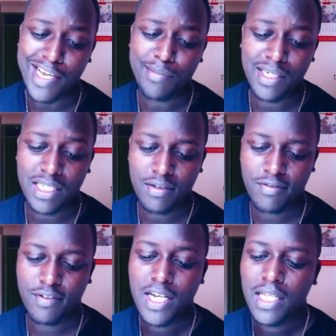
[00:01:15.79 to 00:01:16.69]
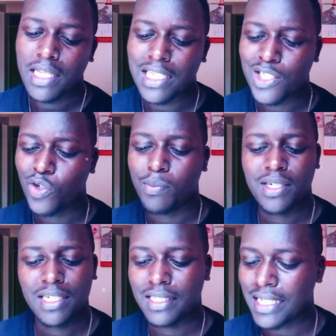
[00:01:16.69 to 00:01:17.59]
I believe there is no
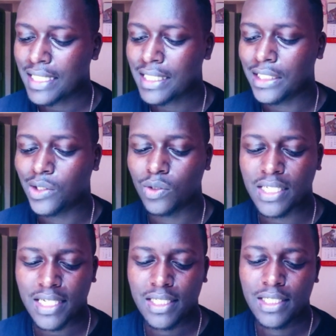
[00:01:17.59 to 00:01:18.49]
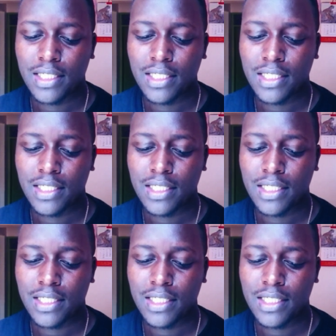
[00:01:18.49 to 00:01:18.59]
better day than today.